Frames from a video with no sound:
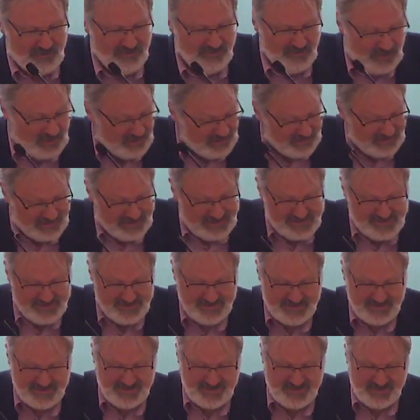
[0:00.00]

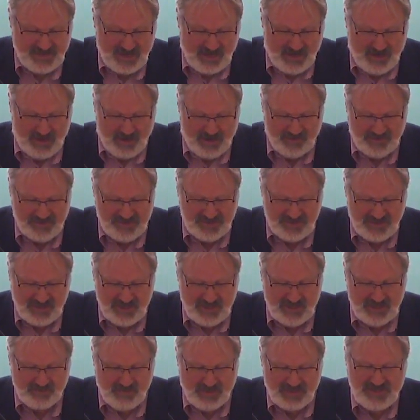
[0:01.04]
finances. The
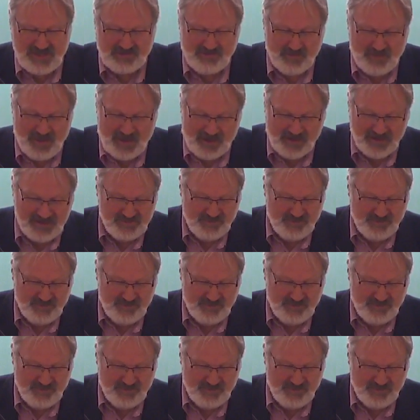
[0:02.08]
city must have a balanced